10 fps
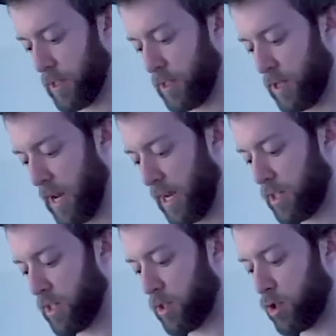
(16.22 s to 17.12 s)
a nice,
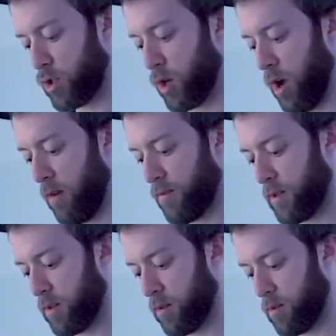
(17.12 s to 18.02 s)
soft
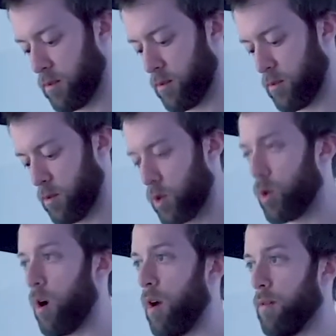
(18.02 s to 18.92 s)

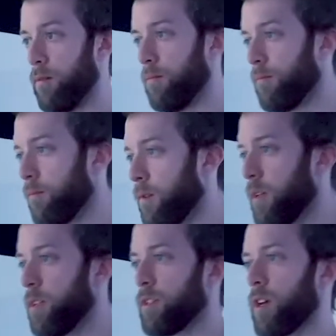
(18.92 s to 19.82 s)
cotton.
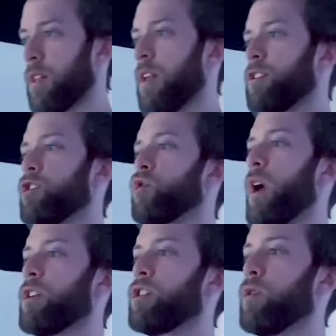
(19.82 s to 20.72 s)
It's got a lot of
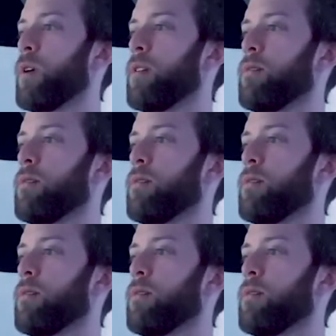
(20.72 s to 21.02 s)
stretch to it.